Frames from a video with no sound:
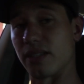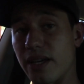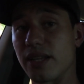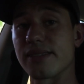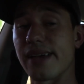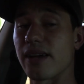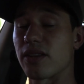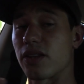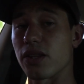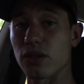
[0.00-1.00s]
intake and
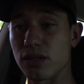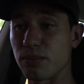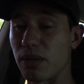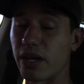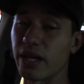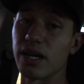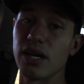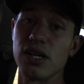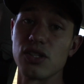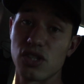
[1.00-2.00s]
the throttle body.
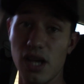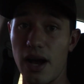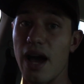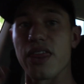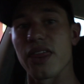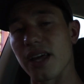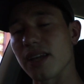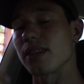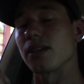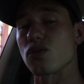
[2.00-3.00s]
So I
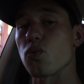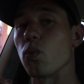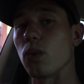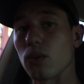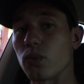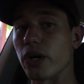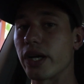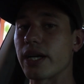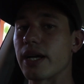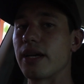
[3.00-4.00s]
think this will
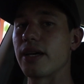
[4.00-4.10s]
work.